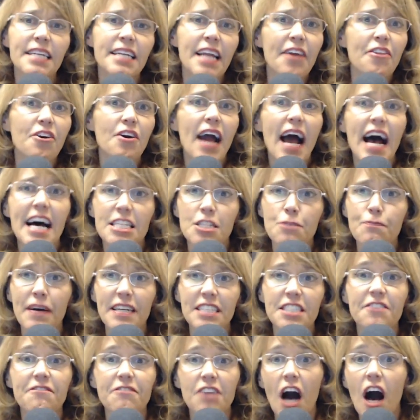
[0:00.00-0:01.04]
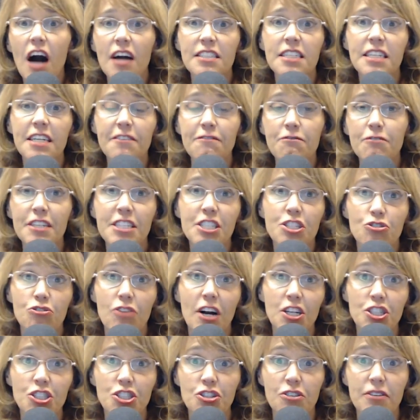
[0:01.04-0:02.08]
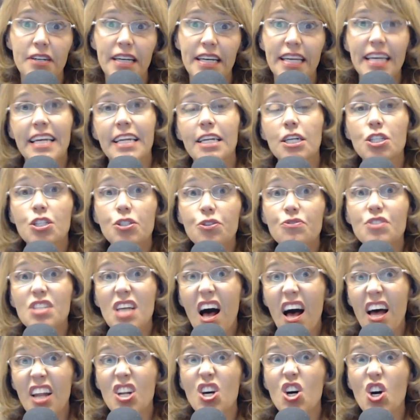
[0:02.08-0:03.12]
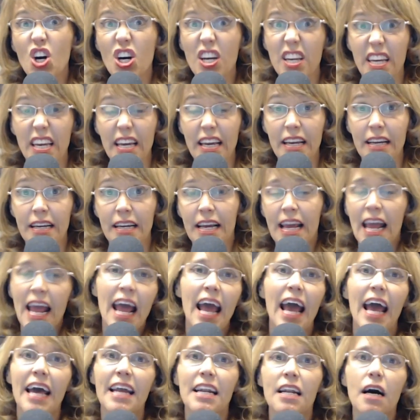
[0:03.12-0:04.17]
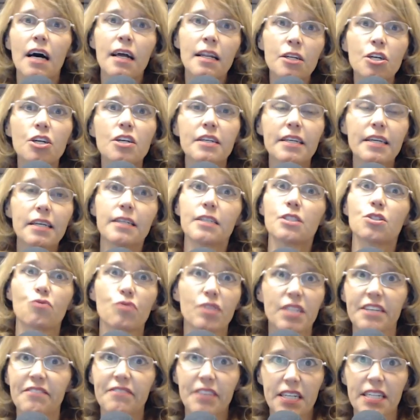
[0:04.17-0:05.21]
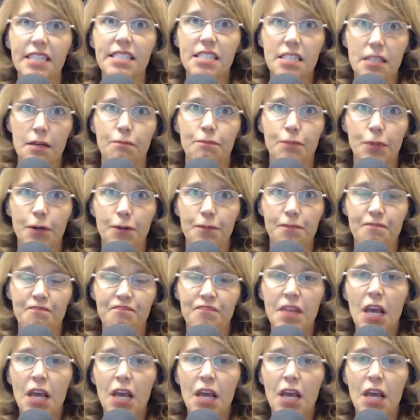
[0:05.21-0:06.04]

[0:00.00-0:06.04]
Another aspect of cognitive restructuring includes unhooking. And unhooking is really very simple.